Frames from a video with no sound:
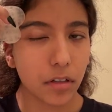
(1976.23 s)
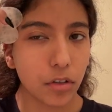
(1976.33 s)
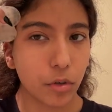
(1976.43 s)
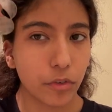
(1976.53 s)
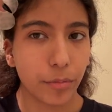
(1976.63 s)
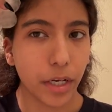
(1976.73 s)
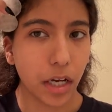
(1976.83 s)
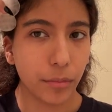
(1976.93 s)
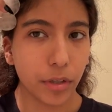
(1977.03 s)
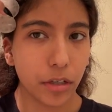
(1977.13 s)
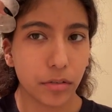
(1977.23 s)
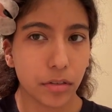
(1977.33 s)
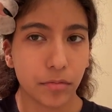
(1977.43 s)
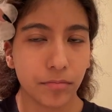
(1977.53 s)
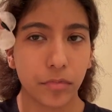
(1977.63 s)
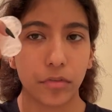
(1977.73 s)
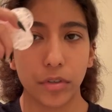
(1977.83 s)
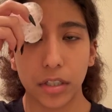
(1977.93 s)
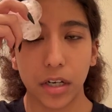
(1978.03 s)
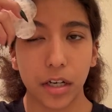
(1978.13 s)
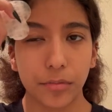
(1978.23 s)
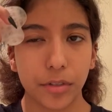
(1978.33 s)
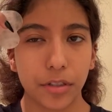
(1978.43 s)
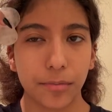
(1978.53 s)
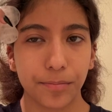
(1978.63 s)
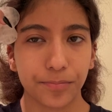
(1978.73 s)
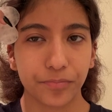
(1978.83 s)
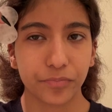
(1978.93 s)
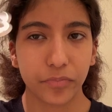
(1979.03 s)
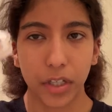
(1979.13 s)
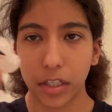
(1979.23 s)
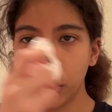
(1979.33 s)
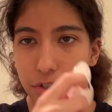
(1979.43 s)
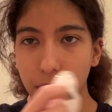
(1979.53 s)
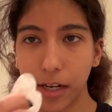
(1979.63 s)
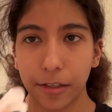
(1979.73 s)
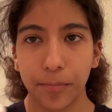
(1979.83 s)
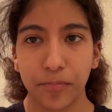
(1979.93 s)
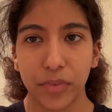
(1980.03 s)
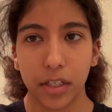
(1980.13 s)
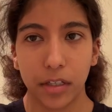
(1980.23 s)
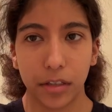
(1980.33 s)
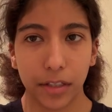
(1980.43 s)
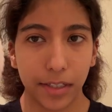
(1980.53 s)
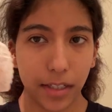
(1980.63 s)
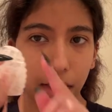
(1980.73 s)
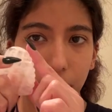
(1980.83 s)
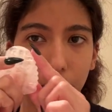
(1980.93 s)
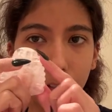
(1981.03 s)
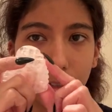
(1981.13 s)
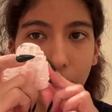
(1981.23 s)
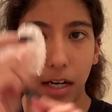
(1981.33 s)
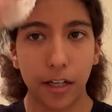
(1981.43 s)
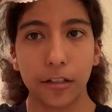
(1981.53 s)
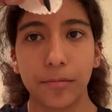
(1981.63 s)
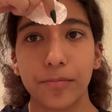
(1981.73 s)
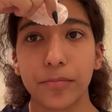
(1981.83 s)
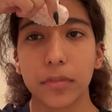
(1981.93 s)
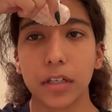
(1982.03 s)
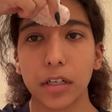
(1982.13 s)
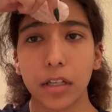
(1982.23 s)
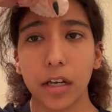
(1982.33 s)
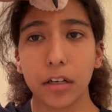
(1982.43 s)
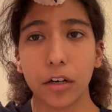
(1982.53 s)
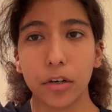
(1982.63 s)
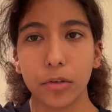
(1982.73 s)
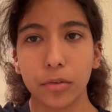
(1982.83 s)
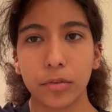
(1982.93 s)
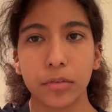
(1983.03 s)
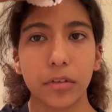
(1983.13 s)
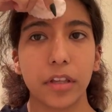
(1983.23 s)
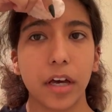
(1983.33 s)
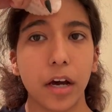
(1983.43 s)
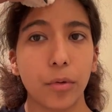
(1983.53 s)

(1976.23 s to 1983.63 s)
over my eyebrows three times each side. Then I take this side and I go that